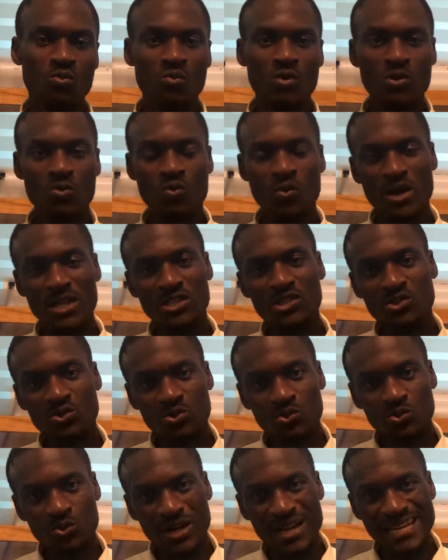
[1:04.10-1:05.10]
We want you
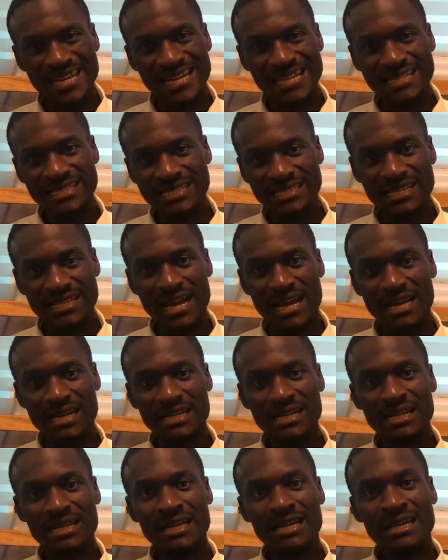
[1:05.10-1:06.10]
to understand
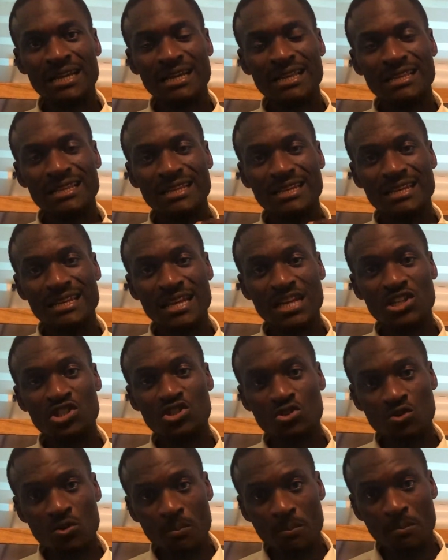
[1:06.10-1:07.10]
the
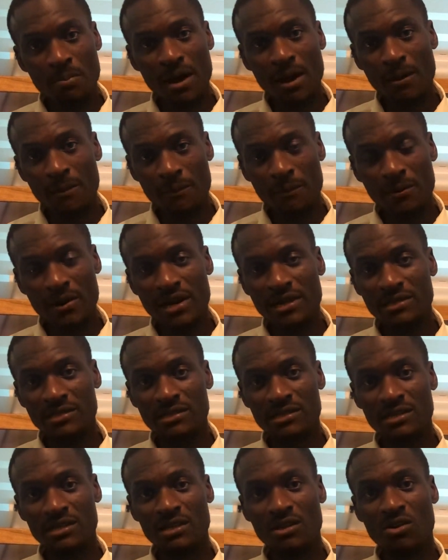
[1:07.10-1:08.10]
national park
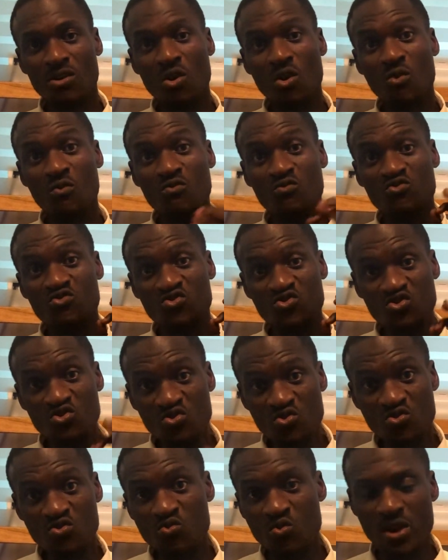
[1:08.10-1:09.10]
pricing of
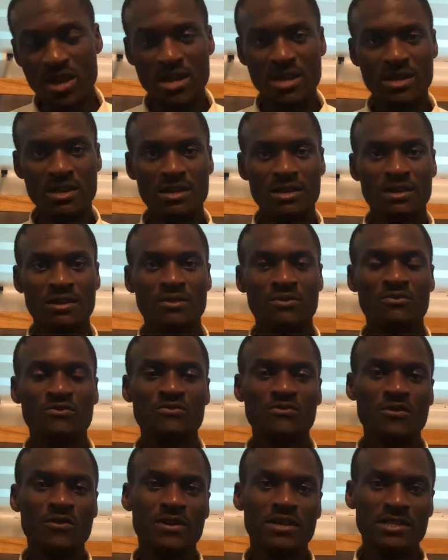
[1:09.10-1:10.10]
Nyungwe
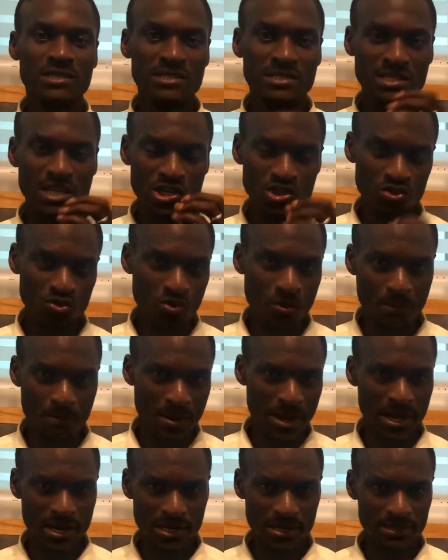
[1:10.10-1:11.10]
Forest National
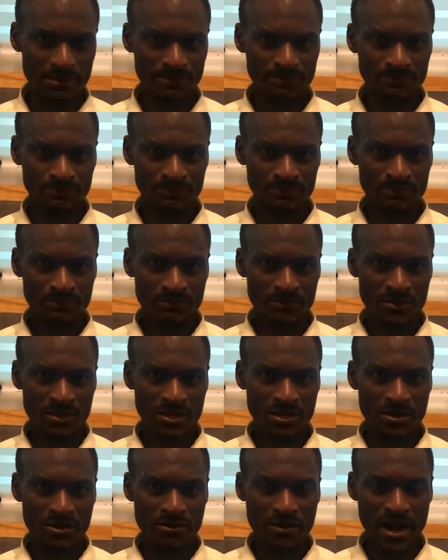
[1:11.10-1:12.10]
Park.
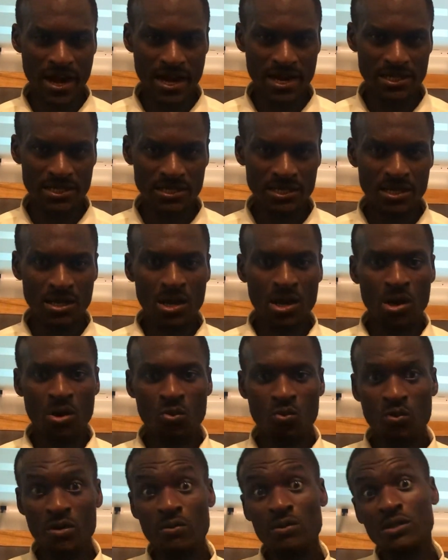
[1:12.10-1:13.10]
Right?
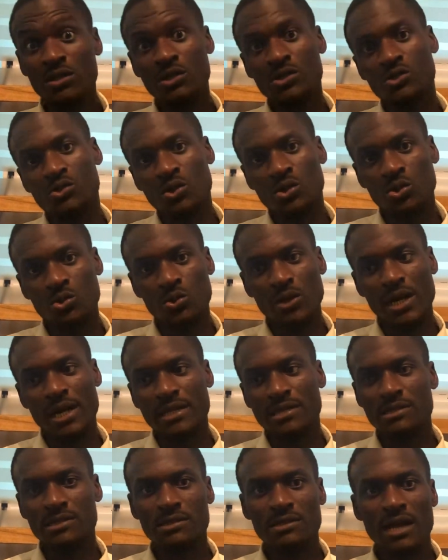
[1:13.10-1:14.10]
We will also look
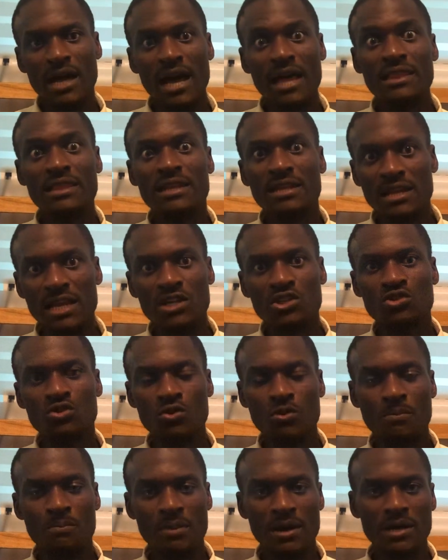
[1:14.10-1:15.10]
at other national
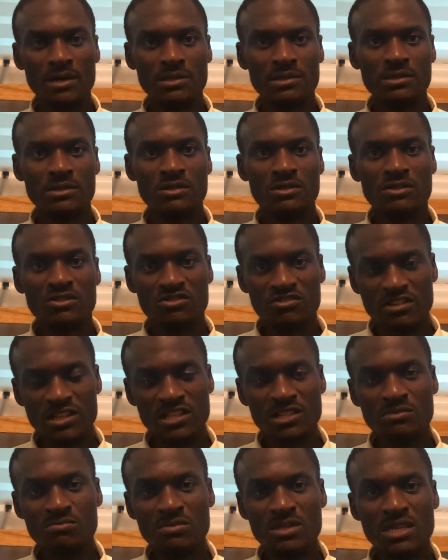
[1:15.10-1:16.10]
parks.
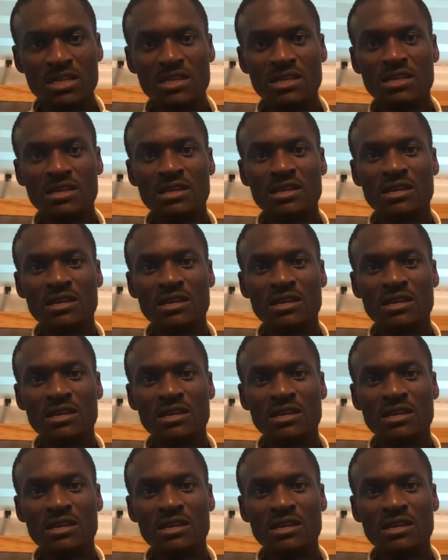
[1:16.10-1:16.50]
Trust me,